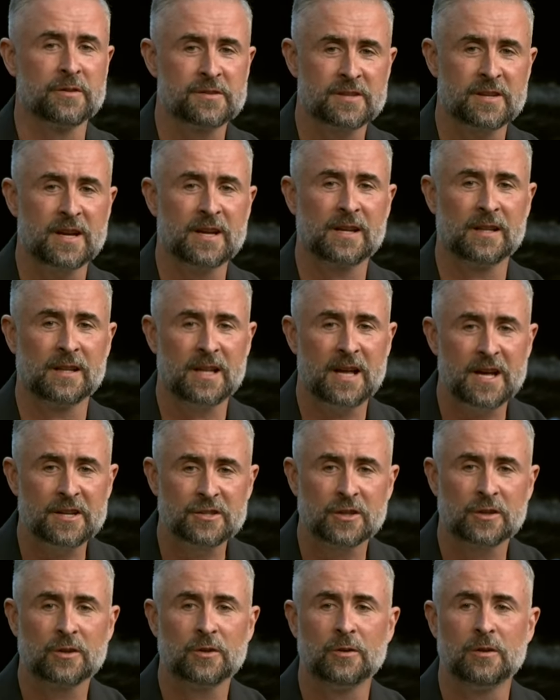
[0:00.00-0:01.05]
and
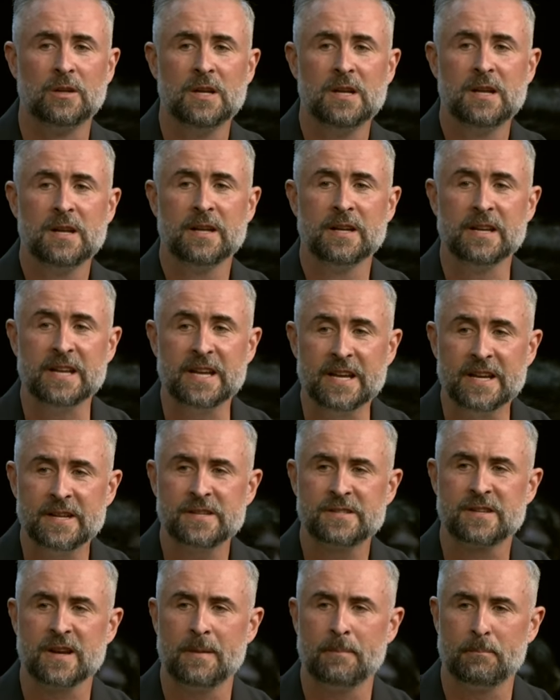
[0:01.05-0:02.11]
psychological
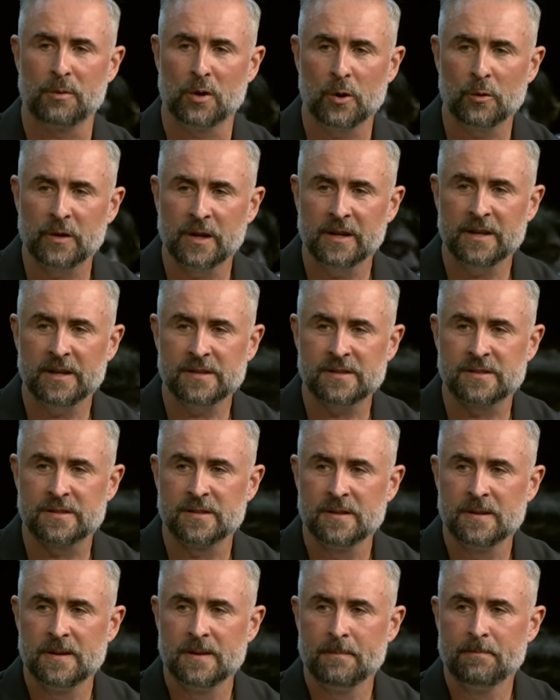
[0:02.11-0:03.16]
needs and
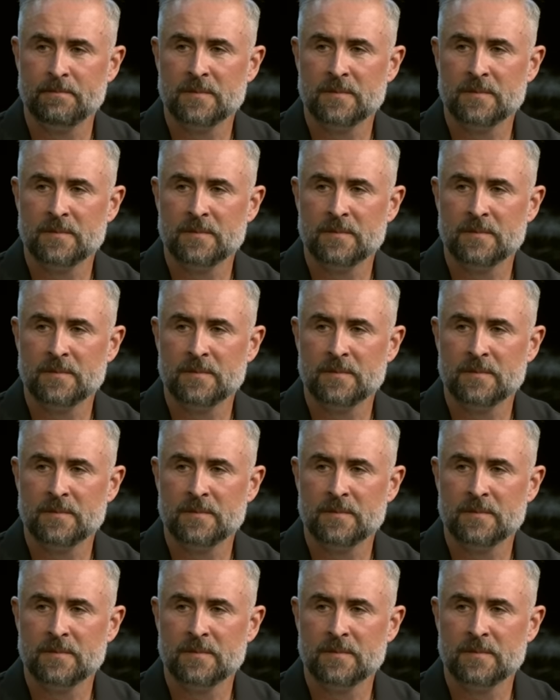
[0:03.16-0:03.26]
brokenness.